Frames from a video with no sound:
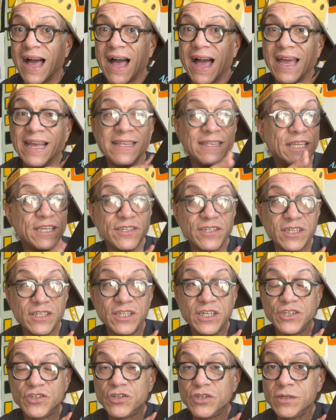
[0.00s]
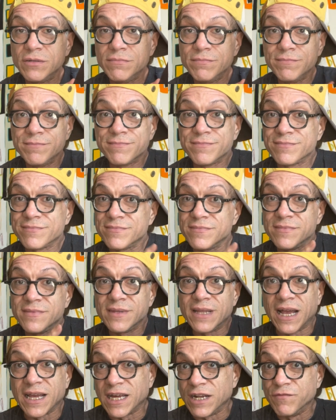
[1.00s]
In this condition,
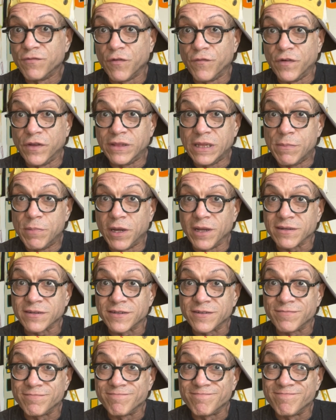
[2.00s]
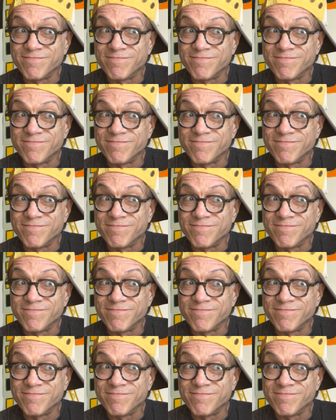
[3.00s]
I got them for $50.